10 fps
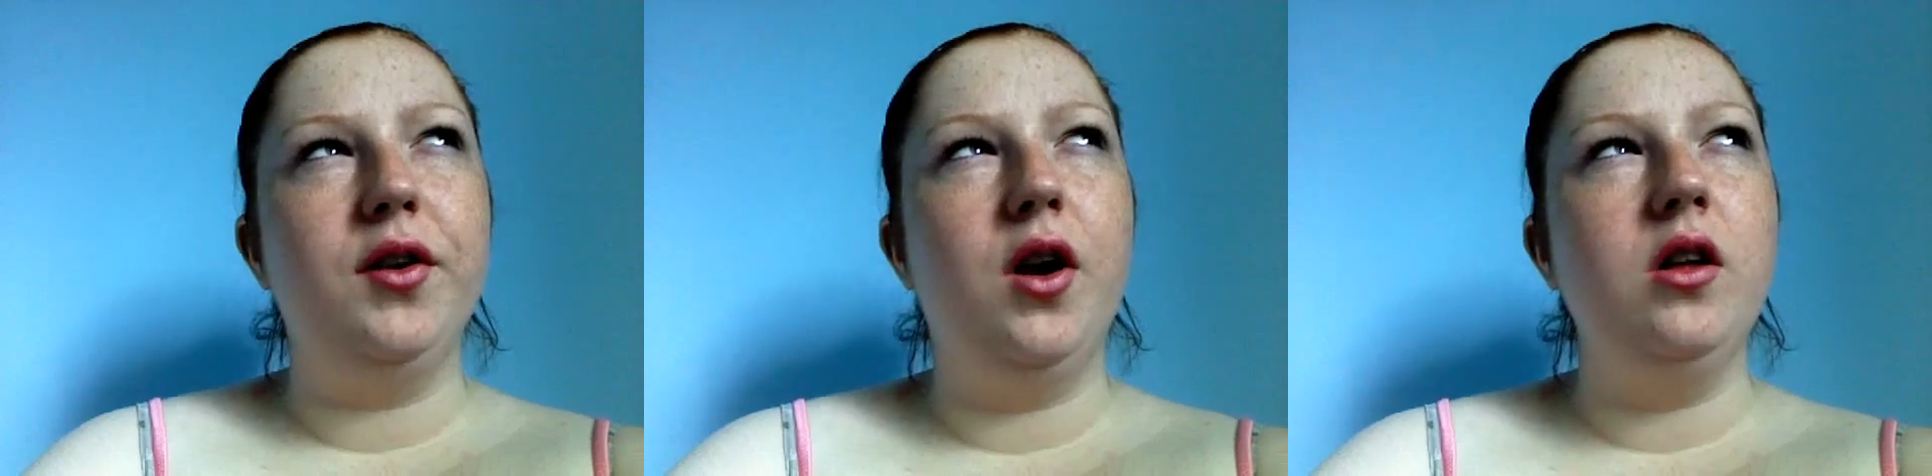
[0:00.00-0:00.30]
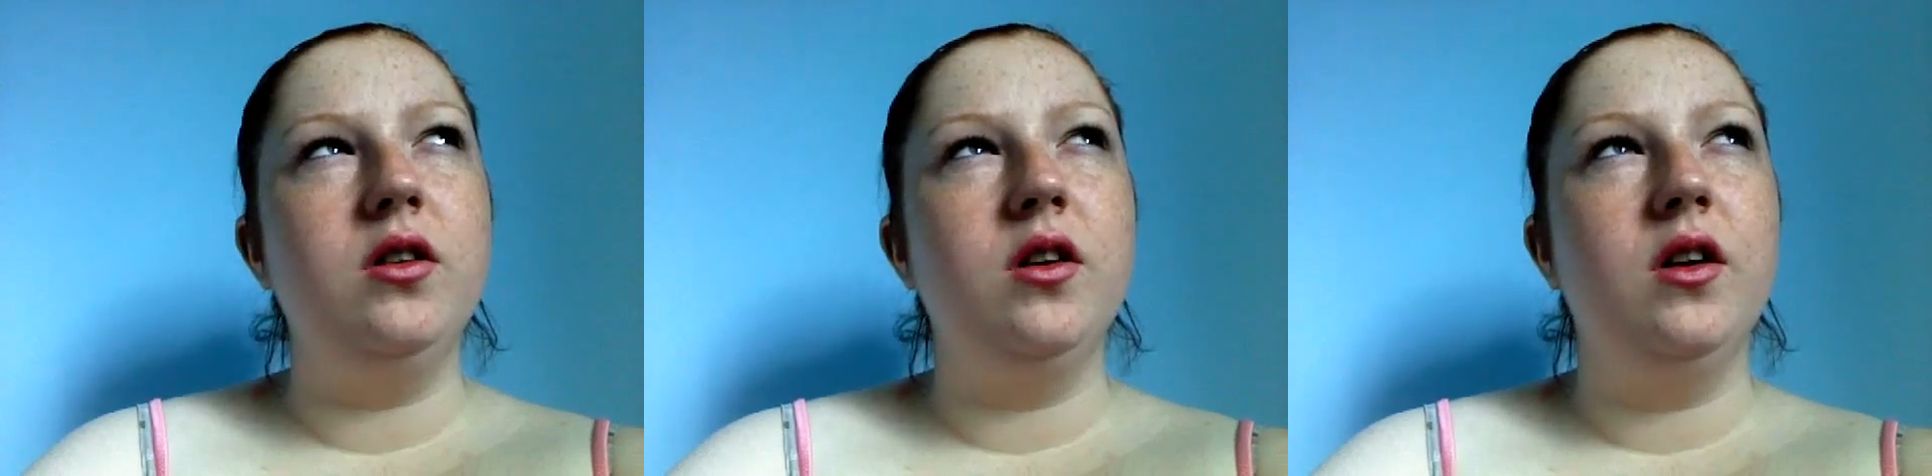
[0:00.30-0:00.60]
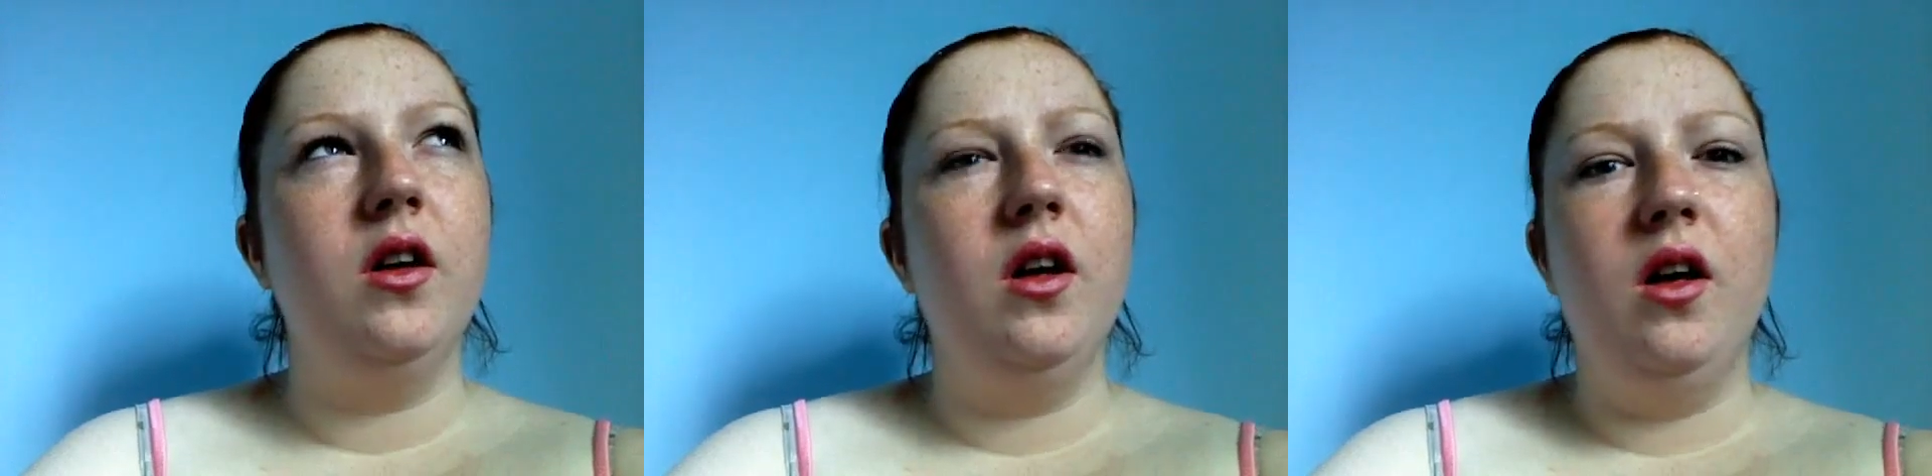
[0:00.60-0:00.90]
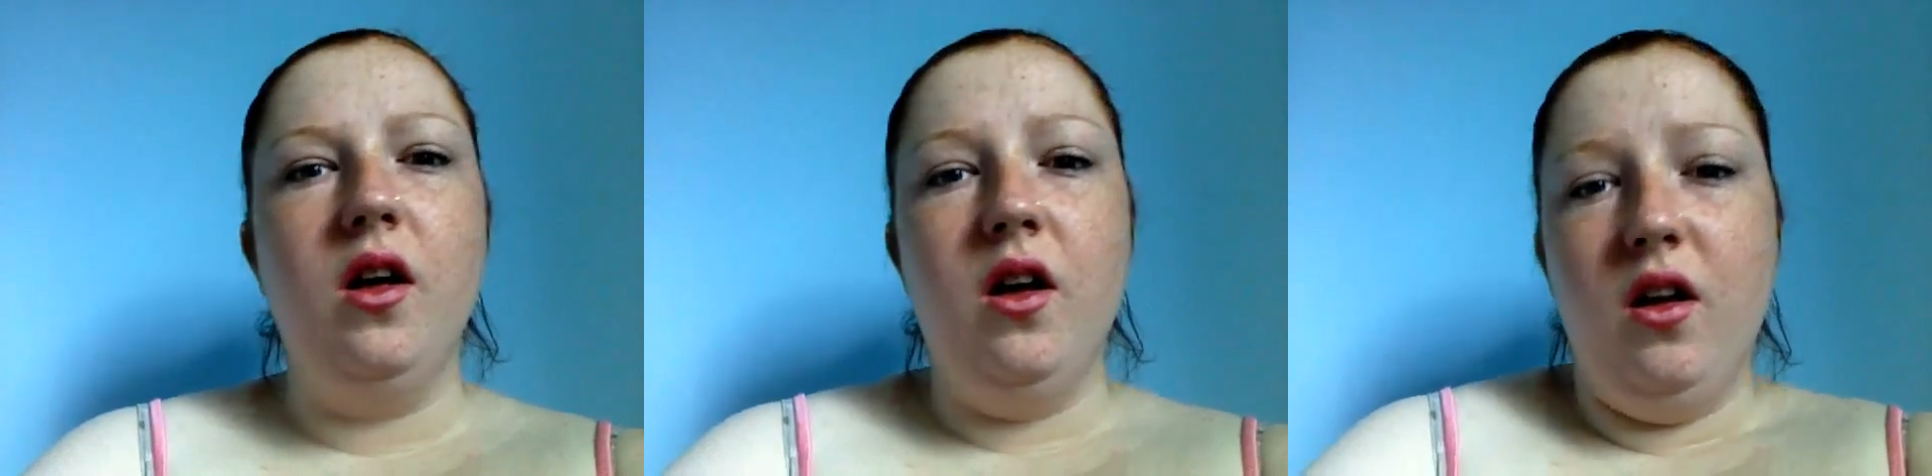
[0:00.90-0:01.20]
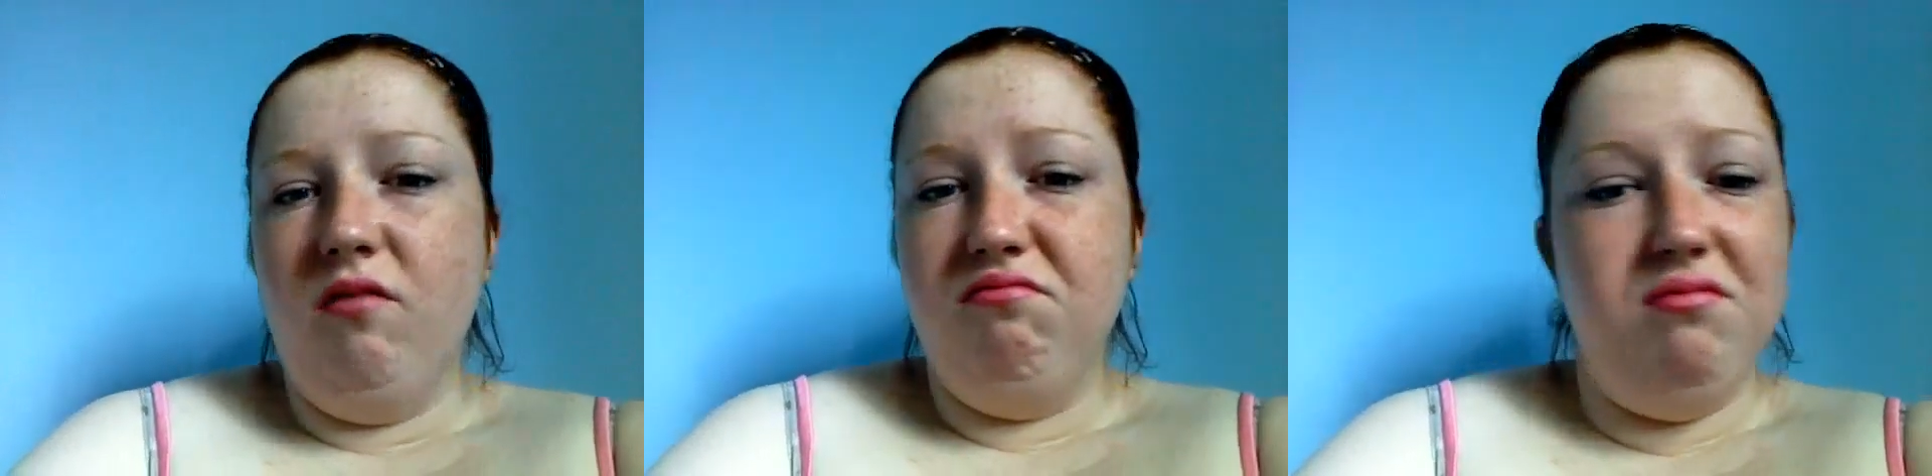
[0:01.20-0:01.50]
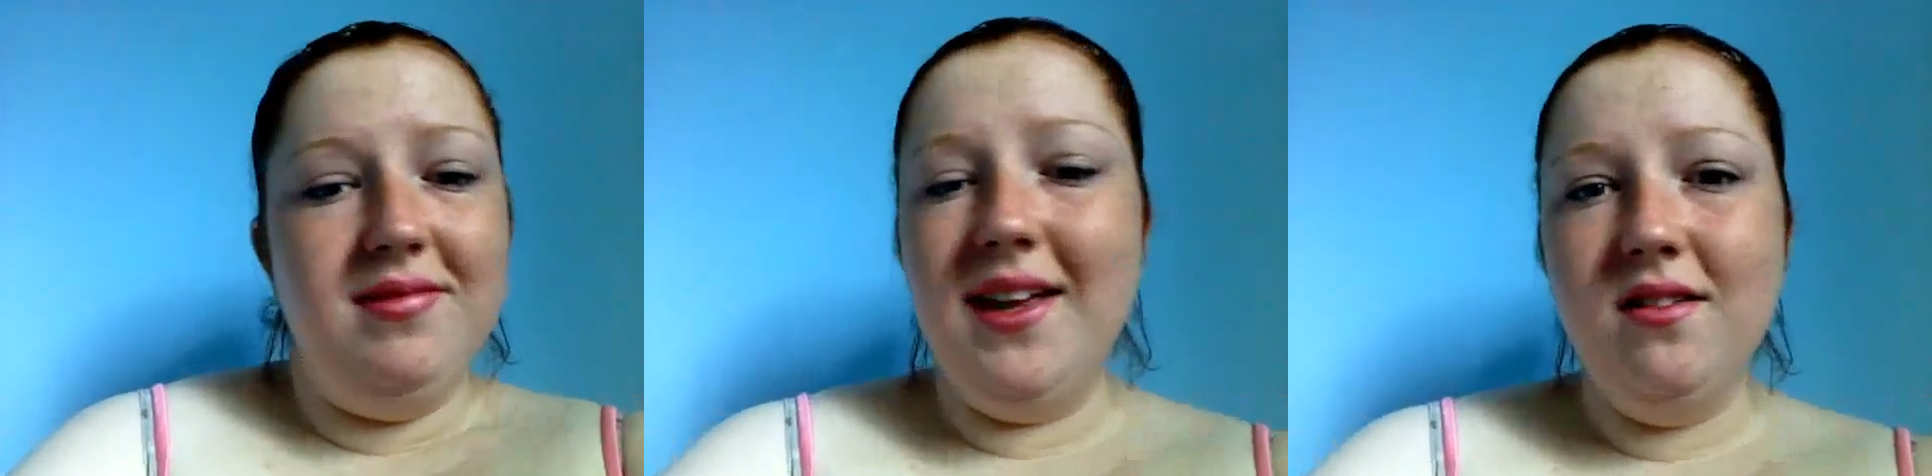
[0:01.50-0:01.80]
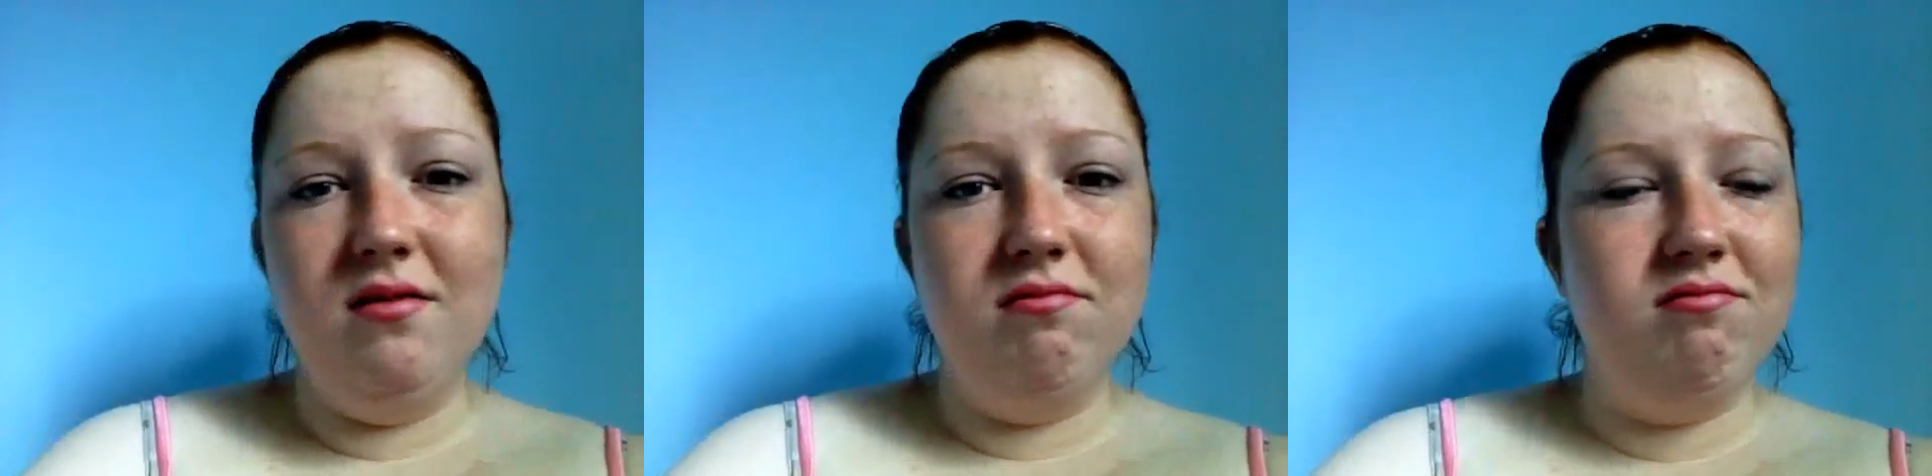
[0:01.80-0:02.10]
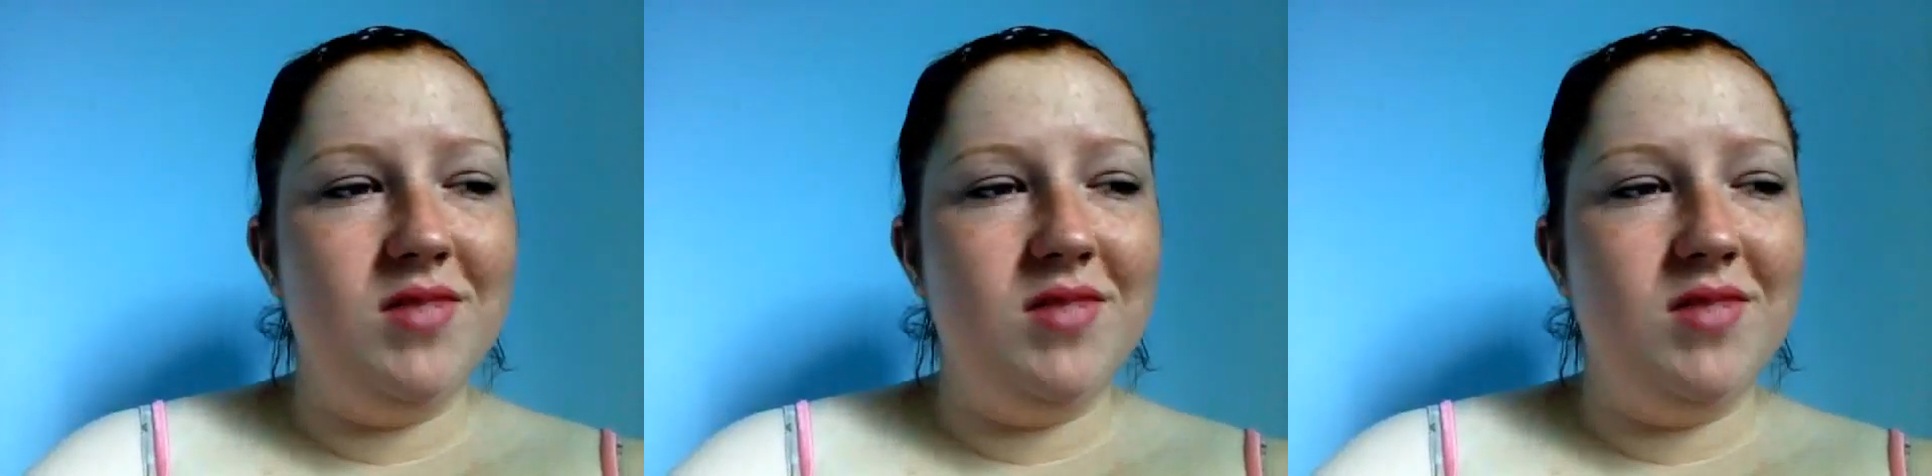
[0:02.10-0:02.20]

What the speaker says: they're called, then